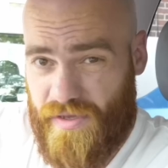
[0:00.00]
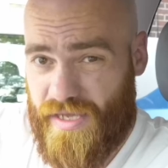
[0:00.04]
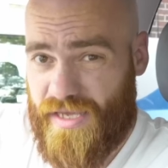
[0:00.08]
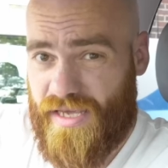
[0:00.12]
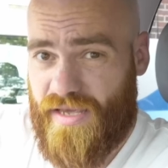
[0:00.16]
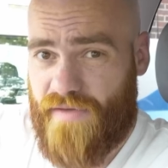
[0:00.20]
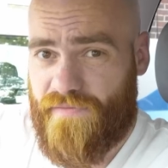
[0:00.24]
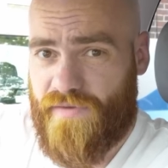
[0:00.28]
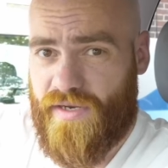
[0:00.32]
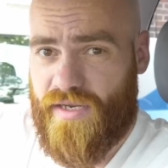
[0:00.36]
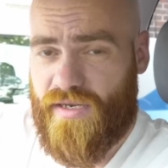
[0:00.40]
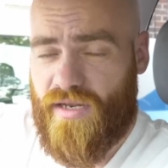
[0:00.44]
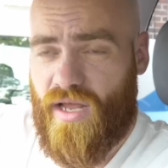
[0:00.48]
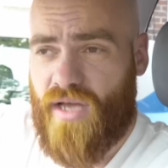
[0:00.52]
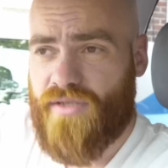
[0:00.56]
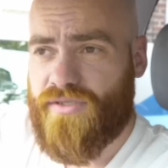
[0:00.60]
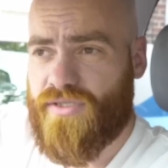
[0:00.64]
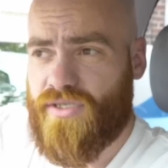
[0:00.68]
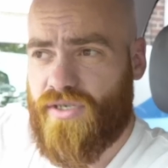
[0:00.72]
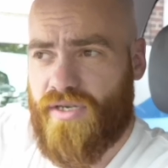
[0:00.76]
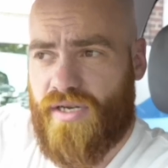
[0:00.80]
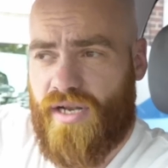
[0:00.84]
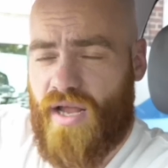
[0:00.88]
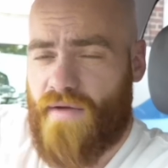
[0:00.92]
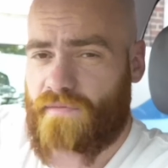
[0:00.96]
think even in
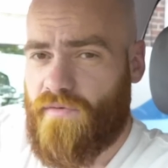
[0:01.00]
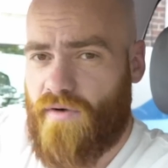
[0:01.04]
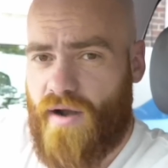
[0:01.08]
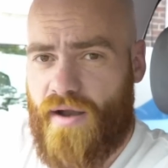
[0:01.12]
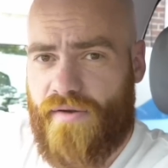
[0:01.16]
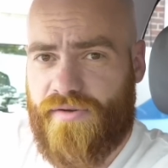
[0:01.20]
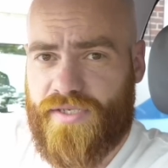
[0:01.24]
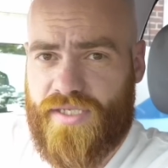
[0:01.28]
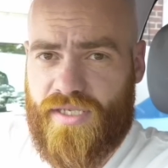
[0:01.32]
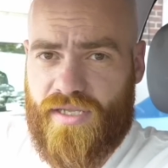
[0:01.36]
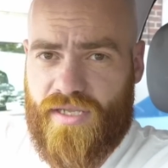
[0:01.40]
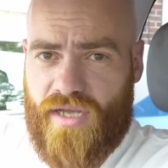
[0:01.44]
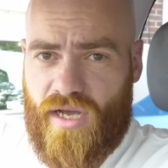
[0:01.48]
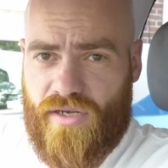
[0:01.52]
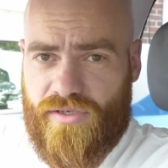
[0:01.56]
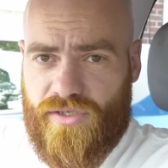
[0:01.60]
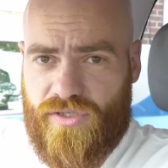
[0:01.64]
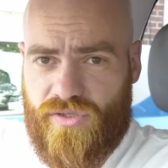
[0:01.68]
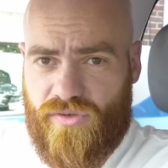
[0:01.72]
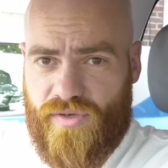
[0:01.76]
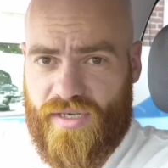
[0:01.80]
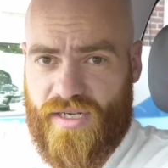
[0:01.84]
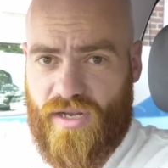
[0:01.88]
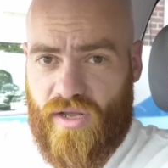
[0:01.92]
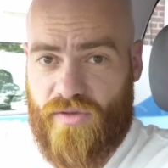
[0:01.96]
London and other areas of the
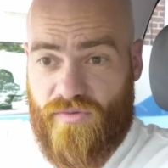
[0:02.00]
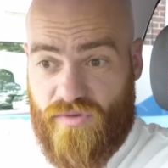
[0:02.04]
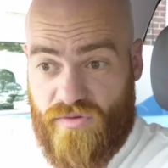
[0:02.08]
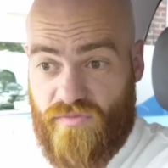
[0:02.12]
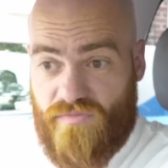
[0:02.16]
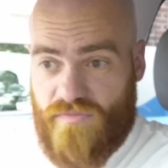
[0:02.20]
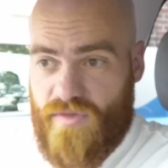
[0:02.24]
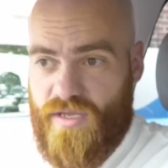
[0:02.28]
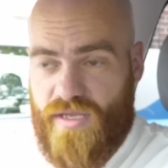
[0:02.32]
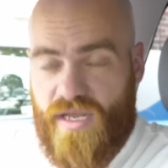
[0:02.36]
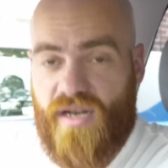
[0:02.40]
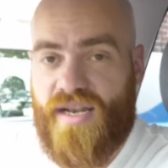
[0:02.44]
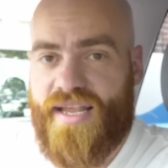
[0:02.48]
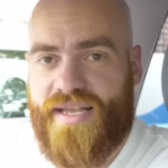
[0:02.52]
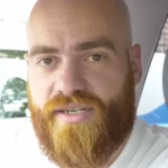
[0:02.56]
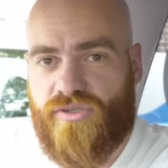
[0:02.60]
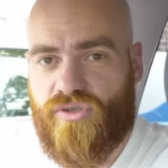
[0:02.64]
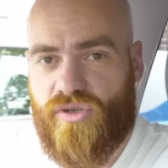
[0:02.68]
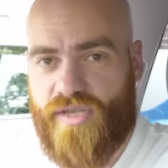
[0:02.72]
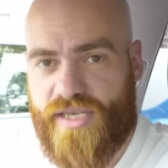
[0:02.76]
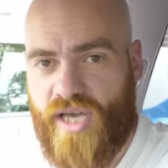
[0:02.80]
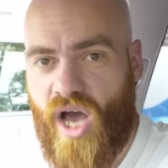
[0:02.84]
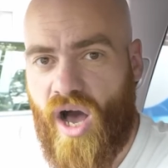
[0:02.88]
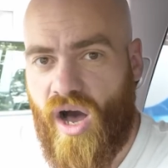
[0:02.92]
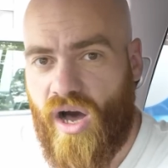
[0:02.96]
country, like you
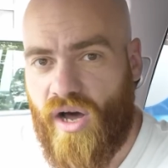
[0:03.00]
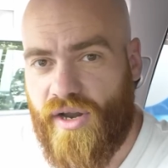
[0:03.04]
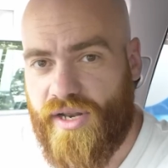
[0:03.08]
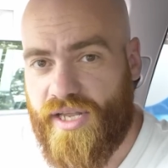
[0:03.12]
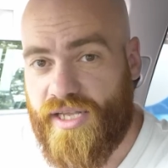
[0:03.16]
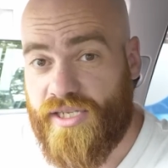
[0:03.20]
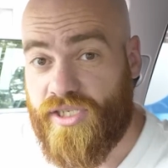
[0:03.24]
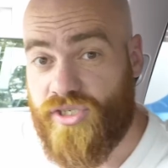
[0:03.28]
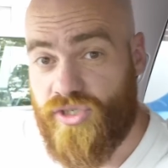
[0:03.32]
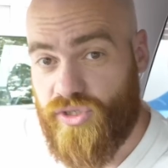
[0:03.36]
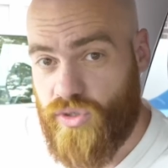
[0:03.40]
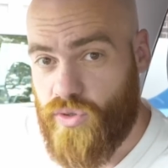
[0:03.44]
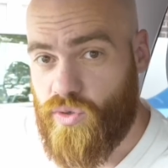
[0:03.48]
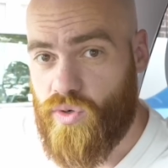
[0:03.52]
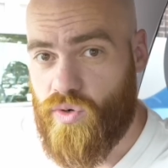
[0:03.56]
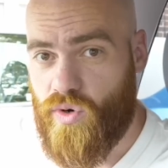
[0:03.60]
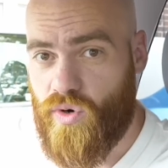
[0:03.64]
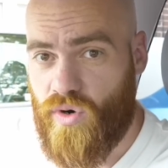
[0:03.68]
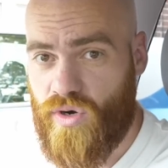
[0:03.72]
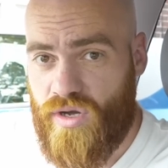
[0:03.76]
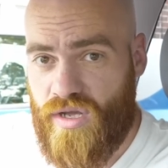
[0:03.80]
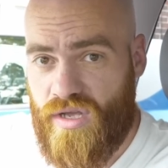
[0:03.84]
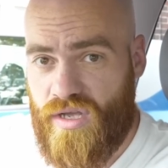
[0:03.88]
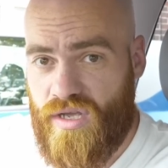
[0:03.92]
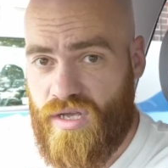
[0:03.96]
literally can't
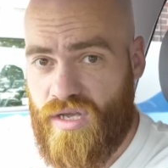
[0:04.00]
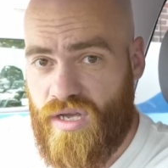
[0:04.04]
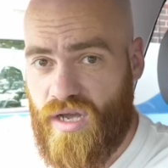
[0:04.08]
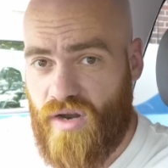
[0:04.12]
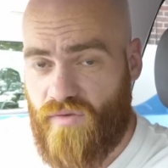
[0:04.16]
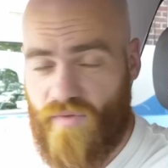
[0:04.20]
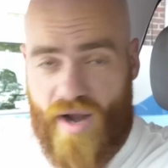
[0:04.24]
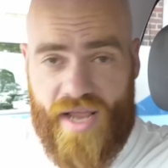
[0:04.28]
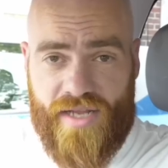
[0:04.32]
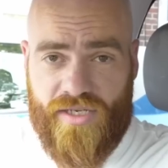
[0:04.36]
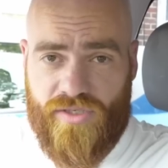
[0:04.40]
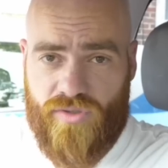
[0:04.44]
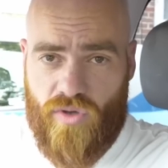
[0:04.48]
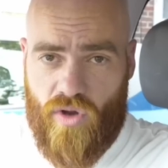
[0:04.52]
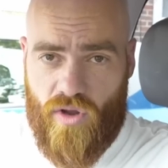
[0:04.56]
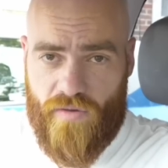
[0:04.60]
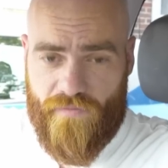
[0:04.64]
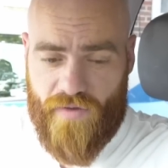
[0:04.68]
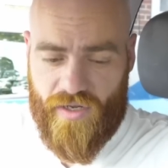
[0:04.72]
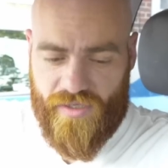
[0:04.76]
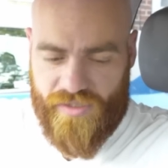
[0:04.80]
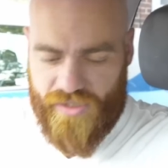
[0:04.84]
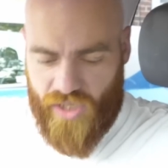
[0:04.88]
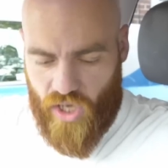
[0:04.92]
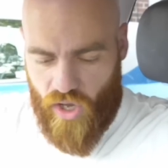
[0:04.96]
insure a Range
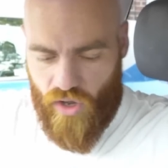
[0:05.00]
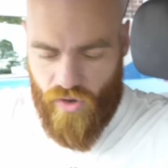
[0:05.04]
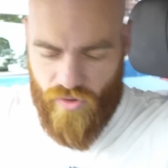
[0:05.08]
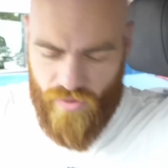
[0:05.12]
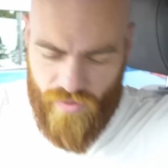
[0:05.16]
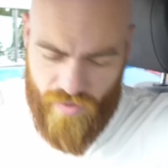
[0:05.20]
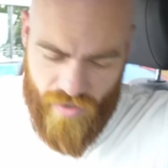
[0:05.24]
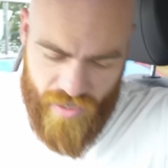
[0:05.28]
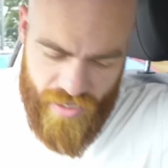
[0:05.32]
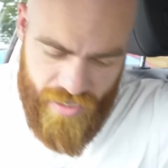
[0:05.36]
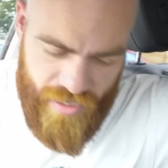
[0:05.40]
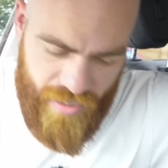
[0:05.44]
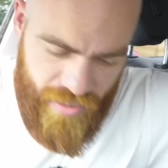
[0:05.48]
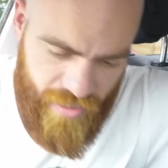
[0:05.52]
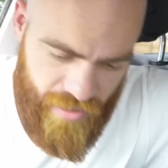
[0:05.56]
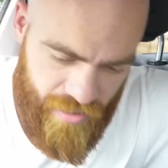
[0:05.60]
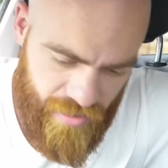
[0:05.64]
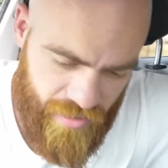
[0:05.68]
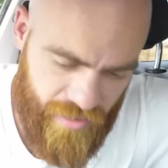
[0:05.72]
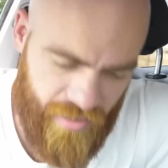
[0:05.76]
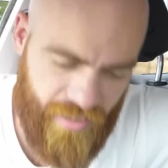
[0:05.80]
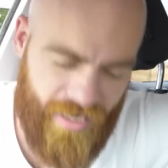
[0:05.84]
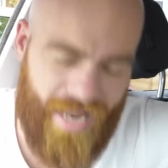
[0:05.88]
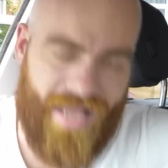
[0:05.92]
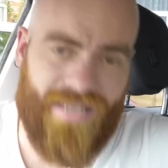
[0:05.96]
Rover. So
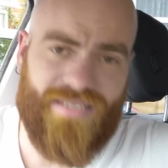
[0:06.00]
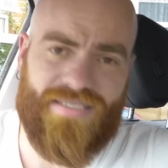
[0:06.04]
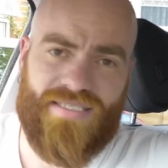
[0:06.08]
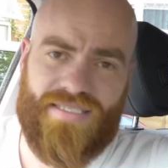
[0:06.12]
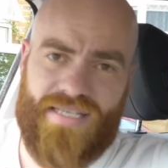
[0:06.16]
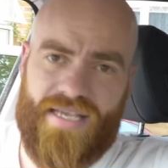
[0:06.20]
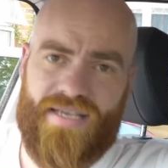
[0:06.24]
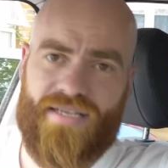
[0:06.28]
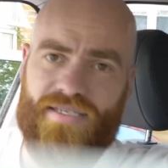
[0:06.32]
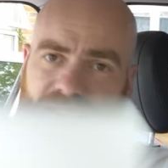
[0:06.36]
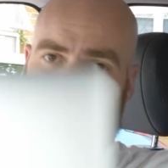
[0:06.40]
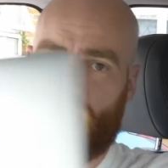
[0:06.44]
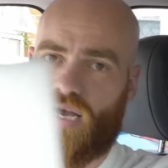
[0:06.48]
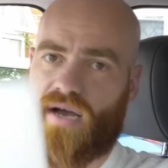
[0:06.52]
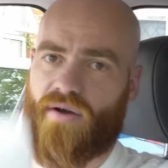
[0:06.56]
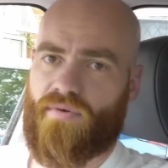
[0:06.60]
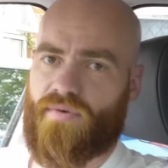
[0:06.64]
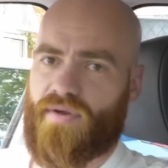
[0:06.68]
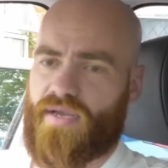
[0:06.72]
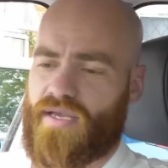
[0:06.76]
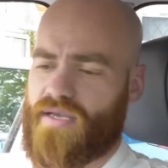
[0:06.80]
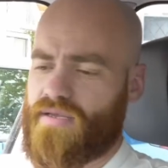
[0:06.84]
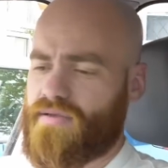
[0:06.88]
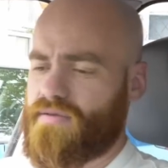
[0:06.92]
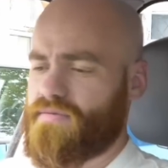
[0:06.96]
let's see, shall
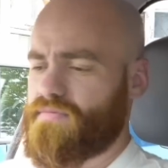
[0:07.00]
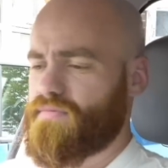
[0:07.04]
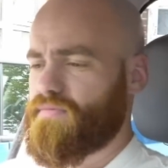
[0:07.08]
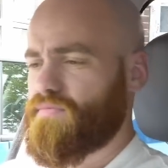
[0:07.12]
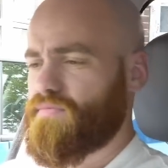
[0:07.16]
we?